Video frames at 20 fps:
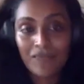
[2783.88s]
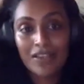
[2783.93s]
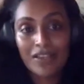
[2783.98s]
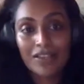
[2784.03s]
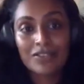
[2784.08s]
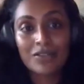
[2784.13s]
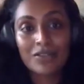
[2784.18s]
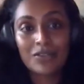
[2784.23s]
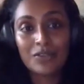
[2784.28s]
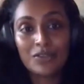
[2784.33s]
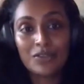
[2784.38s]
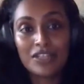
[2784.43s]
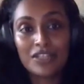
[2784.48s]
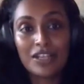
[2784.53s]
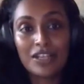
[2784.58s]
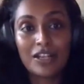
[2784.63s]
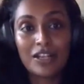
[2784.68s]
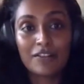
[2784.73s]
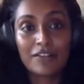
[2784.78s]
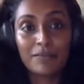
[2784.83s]
So you see
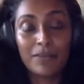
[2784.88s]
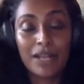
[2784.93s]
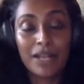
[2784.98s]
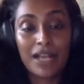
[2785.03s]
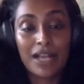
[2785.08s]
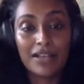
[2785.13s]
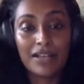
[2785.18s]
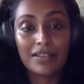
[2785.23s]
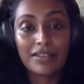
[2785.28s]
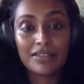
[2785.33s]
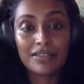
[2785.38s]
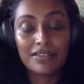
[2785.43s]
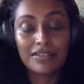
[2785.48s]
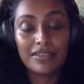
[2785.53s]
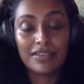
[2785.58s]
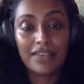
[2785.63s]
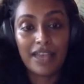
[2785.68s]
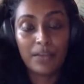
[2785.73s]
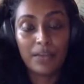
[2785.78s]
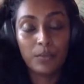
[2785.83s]
a lot of plants
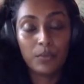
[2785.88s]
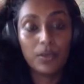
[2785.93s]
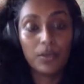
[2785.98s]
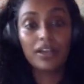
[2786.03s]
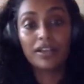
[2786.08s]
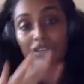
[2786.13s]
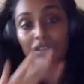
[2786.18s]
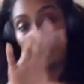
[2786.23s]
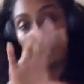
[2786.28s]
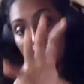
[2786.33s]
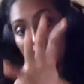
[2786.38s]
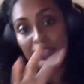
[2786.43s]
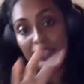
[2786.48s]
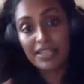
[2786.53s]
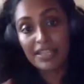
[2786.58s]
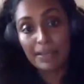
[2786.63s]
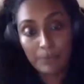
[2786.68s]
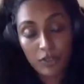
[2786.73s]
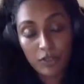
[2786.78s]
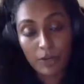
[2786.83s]
that work in this
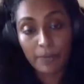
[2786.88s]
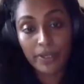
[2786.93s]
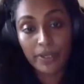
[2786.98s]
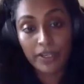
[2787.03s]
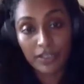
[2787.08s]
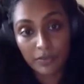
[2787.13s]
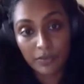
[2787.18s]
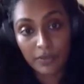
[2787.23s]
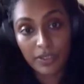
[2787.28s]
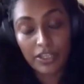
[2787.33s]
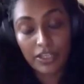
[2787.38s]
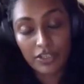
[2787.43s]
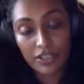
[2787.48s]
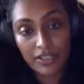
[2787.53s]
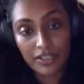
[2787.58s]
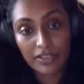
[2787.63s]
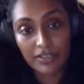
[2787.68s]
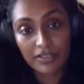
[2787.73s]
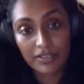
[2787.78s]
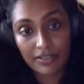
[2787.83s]
subtropical
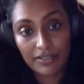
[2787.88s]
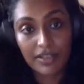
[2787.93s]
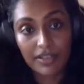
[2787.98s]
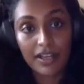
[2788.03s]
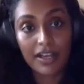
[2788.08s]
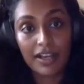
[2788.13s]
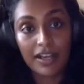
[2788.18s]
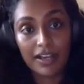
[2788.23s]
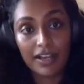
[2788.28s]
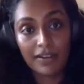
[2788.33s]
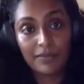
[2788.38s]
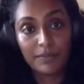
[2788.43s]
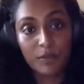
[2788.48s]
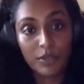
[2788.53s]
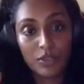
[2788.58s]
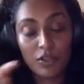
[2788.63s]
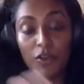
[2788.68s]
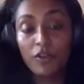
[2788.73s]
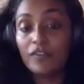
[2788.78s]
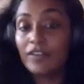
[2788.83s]
region,
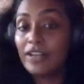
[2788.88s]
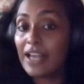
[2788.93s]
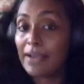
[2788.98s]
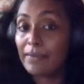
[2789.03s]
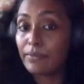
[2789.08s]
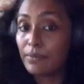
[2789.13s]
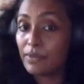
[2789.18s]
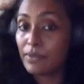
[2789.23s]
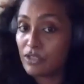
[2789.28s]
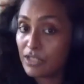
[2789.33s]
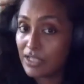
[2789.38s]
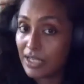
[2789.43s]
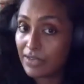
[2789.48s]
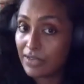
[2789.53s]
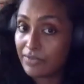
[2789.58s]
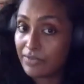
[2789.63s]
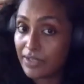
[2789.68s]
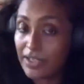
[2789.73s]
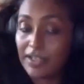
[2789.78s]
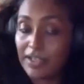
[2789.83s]
which overlap with
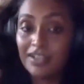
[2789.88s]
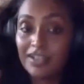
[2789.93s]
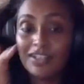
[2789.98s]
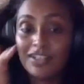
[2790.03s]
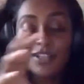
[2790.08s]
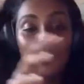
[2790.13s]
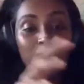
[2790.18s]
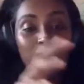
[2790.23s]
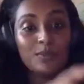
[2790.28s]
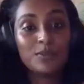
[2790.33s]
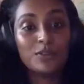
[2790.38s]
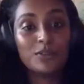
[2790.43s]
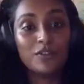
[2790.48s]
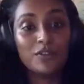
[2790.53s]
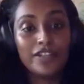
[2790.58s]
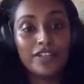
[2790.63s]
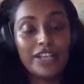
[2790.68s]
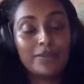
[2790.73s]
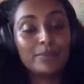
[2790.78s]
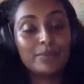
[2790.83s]
Java, which
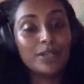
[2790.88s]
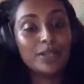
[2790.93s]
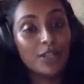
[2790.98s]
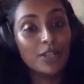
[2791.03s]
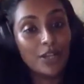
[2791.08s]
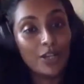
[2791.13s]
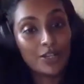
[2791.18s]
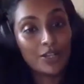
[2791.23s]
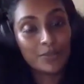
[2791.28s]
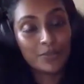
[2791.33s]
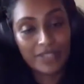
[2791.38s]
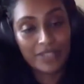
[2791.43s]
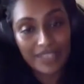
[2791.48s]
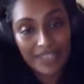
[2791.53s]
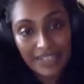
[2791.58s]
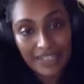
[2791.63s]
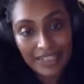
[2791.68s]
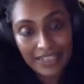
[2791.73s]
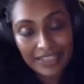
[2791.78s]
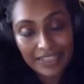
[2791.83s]
overlap a lot with
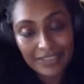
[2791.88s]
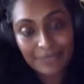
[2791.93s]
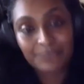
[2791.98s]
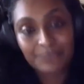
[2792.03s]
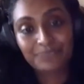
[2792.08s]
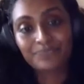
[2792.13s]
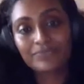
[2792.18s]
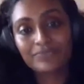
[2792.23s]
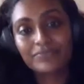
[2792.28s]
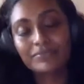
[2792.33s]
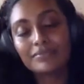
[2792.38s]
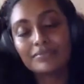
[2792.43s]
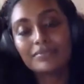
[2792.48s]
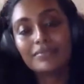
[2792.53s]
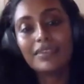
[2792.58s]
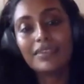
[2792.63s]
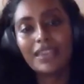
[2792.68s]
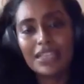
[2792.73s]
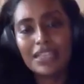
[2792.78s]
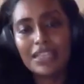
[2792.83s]
India,
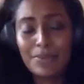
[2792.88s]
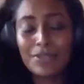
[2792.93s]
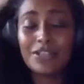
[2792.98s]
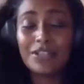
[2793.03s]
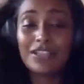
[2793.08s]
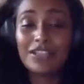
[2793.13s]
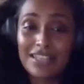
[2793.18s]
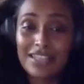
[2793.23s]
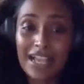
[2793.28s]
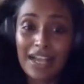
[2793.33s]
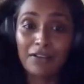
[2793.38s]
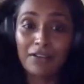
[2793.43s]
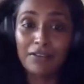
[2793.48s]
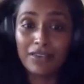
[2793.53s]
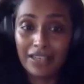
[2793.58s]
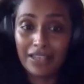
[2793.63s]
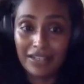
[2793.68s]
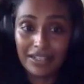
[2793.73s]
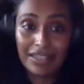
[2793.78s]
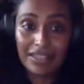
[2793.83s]
especially
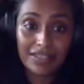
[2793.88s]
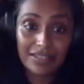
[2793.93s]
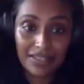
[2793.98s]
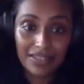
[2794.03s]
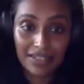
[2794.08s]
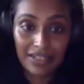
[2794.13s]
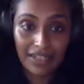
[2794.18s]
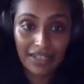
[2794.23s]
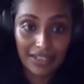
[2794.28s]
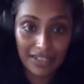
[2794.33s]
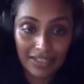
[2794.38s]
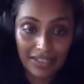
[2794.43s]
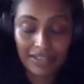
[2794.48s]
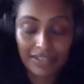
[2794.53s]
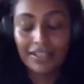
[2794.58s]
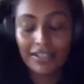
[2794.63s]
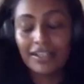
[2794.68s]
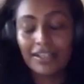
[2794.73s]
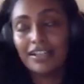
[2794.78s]
South and Eastern India,